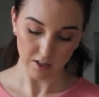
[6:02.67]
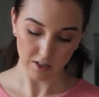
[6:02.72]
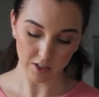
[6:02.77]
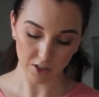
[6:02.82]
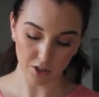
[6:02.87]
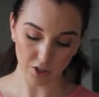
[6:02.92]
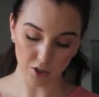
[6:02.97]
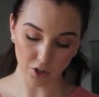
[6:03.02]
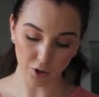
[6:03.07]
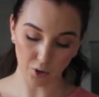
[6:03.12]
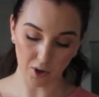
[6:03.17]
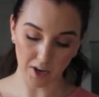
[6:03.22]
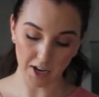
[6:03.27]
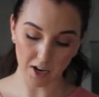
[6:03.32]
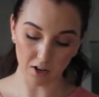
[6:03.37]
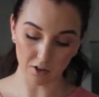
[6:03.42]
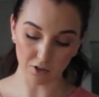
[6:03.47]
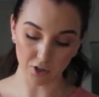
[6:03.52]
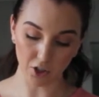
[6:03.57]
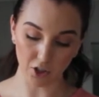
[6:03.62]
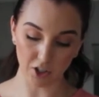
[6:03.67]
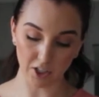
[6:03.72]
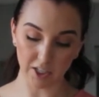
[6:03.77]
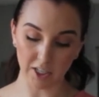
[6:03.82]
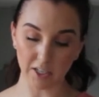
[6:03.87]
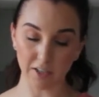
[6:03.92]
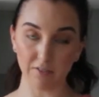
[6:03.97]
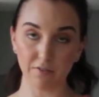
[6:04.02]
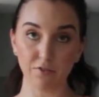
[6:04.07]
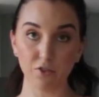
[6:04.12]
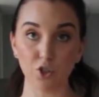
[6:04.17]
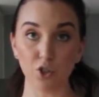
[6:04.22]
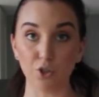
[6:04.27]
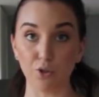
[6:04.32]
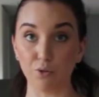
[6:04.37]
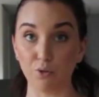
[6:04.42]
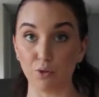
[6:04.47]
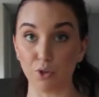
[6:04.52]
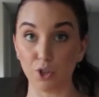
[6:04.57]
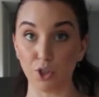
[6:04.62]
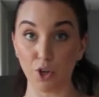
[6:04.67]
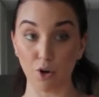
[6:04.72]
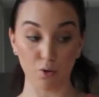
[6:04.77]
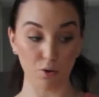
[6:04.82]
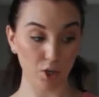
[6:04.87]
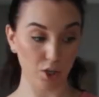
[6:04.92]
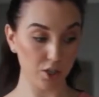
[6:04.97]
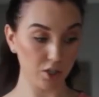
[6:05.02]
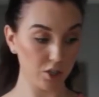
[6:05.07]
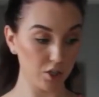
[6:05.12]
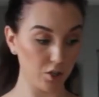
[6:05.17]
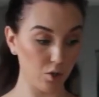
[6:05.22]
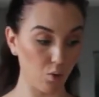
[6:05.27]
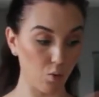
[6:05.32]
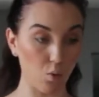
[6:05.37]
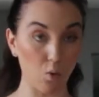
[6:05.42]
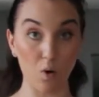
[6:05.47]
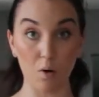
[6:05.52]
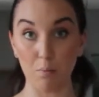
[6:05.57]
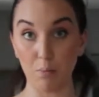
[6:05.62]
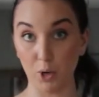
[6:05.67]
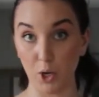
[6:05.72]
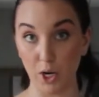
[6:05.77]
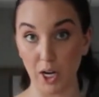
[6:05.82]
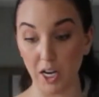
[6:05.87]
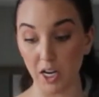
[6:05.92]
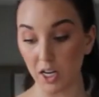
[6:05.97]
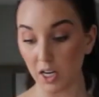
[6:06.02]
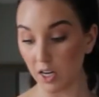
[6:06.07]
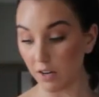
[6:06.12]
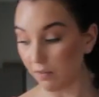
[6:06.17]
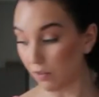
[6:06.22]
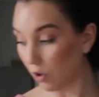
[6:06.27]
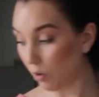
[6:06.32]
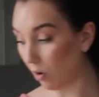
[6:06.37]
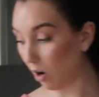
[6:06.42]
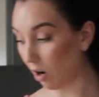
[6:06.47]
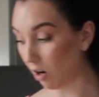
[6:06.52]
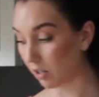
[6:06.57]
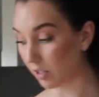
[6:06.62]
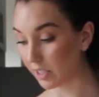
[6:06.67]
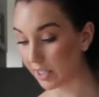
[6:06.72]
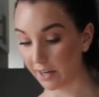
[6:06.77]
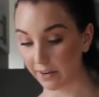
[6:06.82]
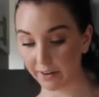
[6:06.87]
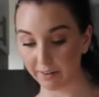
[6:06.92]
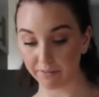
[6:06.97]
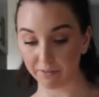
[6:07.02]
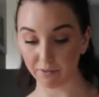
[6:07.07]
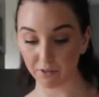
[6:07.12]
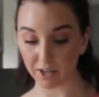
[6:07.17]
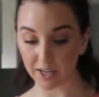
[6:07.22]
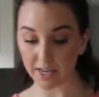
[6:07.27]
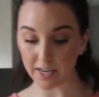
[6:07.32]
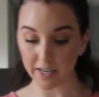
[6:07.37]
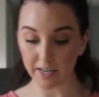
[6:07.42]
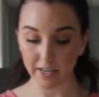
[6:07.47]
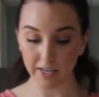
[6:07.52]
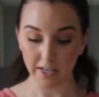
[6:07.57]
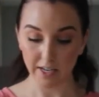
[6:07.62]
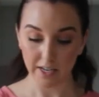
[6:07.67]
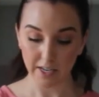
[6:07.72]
This is a great alternative to yogurt or pudding if you are dairy-free,